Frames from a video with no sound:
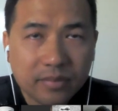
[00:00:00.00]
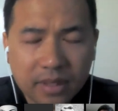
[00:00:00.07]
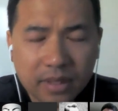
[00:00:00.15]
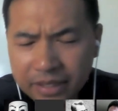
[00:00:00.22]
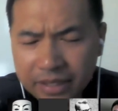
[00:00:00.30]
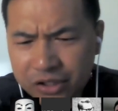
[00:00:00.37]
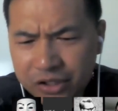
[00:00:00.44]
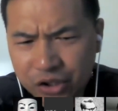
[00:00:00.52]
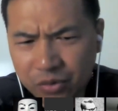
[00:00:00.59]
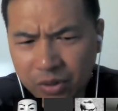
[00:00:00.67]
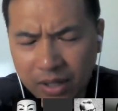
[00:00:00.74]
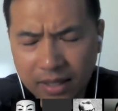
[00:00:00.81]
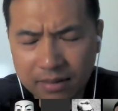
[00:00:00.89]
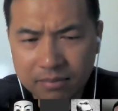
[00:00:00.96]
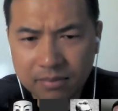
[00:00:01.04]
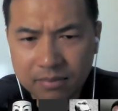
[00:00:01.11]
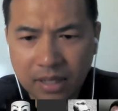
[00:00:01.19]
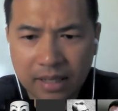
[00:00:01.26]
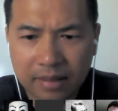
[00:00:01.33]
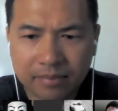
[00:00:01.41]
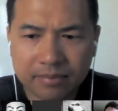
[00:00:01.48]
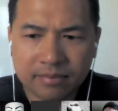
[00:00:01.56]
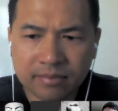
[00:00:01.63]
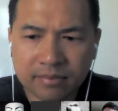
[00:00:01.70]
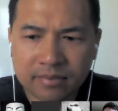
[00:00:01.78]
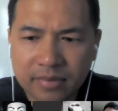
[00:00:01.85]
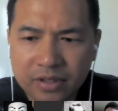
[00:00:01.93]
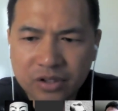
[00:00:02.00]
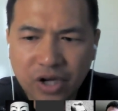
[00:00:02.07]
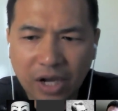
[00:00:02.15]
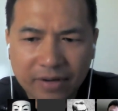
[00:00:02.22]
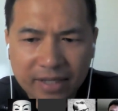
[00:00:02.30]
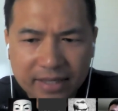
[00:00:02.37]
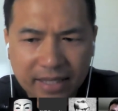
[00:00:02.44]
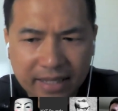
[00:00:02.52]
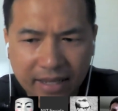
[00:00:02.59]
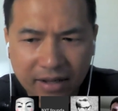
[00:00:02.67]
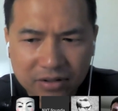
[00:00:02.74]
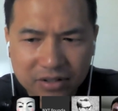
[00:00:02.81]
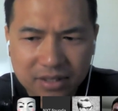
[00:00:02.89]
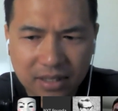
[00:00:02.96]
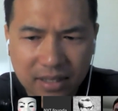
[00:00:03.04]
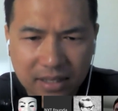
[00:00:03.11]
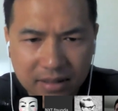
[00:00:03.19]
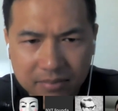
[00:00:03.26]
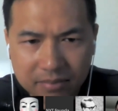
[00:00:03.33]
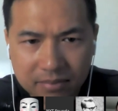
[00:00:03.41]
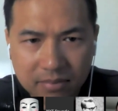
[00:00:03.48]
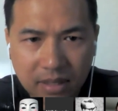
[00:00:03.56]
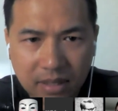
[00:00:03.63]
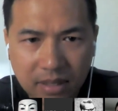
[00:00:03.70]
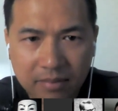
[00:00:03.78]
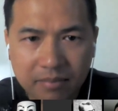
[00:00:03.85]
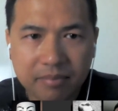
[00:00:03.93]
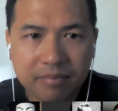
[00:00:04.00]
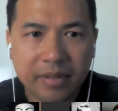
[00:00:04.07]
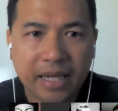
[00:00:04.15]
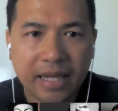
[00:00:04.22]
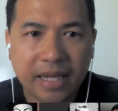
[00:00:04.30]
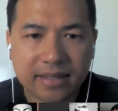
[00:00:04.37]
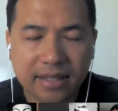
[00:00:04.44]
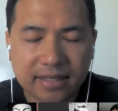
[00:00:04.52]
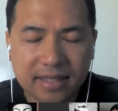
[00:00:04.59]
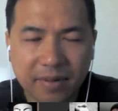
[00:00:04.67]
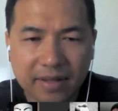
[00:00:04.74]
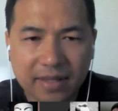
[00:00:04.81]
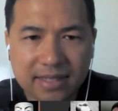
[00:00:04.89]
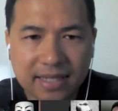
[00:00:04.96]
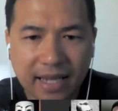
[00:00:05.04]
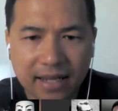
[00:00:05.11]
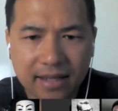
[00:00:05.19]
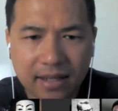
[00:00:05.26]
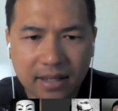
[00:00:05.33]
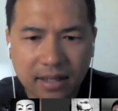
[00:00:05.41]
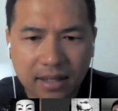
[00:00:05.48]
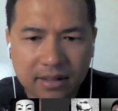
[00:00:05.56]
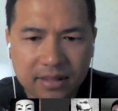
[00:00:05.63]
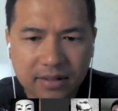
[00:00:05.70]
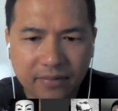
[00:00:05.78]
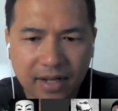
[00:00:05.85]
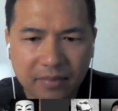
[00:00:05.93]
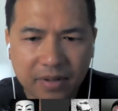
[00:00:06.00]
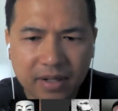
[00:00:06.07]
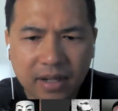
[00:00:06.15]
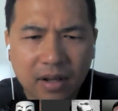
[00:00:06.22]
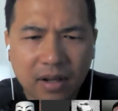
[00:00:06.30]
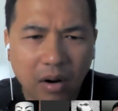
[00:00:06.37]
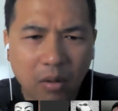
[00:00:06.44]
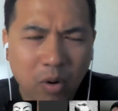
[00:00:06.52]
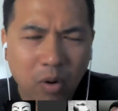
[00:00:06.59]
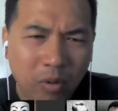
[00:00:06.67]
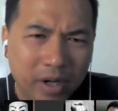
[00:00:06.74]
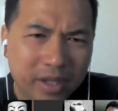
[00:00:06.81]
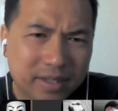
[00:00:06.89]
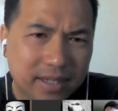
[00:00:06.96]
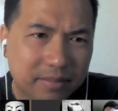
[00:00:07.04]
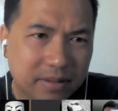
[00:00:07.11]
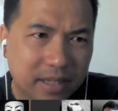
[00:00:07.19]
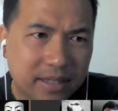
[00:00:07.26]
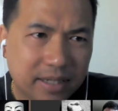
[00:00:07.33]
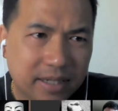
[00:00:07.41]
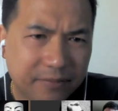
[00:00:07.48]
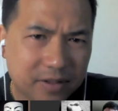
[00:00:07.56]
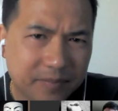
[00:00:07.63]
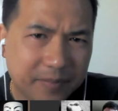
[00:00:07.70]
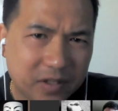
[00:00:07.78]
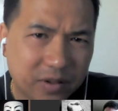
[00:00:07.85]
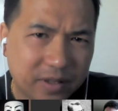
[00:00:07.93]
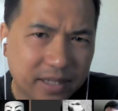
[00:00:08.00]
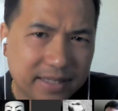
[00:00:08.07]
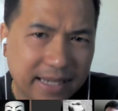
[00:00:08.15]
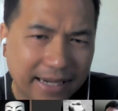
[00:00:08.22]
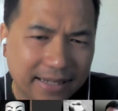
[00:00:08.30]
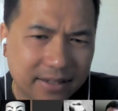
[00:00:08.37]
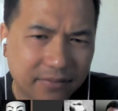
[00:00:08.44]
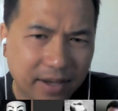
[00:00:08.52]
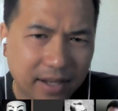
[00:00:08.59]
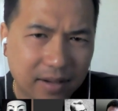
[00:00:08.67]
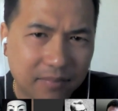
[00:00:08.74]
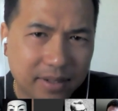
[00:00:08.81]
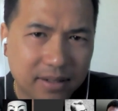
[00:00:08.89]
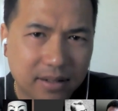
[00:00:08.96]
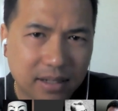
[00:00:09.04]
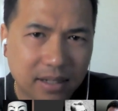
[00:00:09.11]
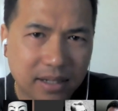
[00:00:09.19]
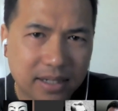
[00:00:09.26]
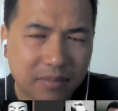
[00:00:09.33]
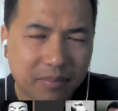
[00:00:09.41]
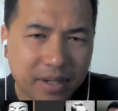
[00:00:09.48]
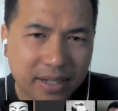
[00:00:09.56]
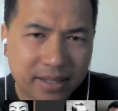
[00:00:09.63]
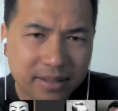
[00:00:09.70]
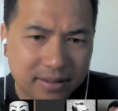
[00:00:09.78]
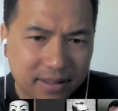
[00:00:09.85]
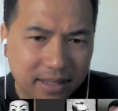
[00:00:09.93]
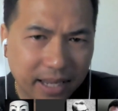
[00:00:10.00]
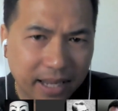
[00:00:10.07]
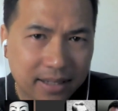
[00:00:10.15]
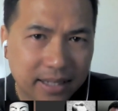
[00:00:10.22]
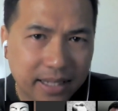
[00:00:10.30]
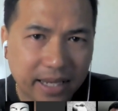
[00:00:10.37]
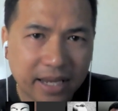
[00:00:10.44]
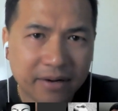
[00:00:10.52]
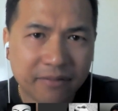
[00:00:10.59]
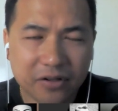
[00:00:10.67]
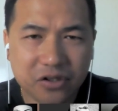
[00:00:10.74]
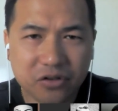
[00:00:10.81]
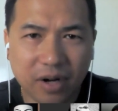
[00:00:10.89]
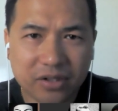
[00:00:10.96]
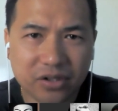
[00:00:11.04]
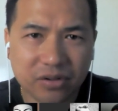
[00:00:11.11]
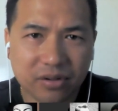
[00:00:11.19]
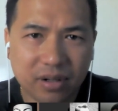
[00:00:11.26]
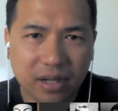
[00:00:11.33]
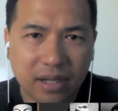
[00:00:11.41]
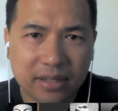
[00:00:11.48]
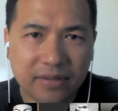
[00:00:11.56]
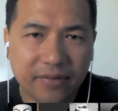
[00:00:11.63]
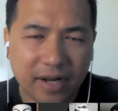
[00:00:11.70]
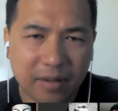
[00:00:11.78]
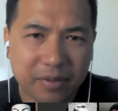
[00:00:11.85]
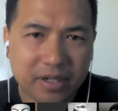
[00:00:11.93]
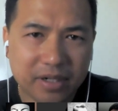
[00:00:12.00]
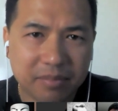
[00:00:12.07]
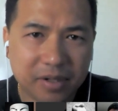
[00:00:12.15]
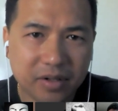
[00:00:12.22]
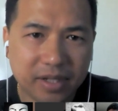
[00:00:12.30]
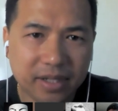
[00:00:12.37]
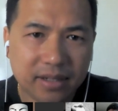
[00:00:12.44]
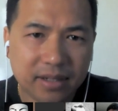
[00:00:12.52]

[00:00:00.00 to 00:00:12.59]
Did you have anything else behind the scenes about the tech development? What is the difference between the tech development committee and the infrastructure development committee?